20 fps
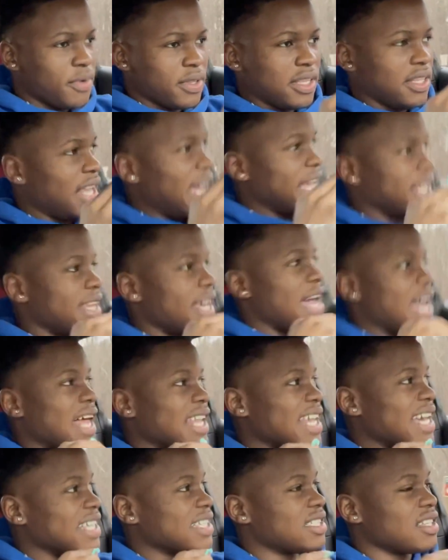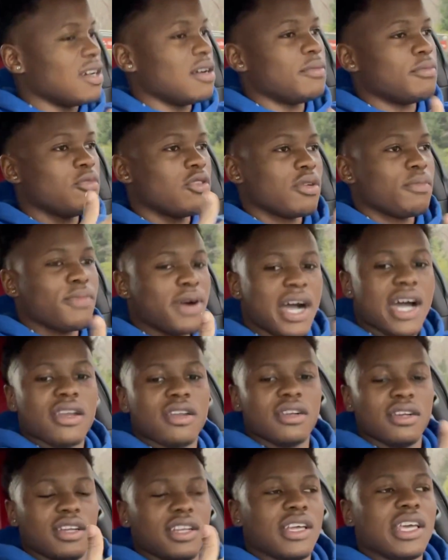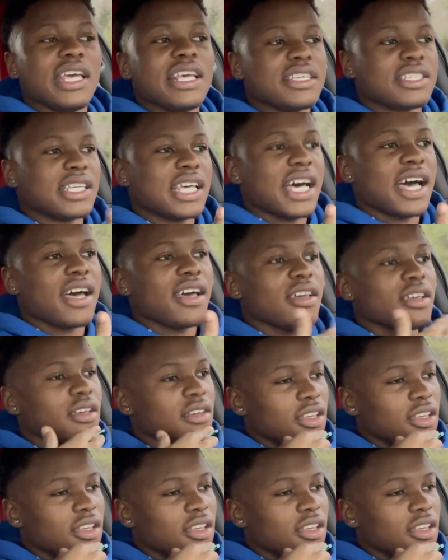like that. I like something more modern in the inside.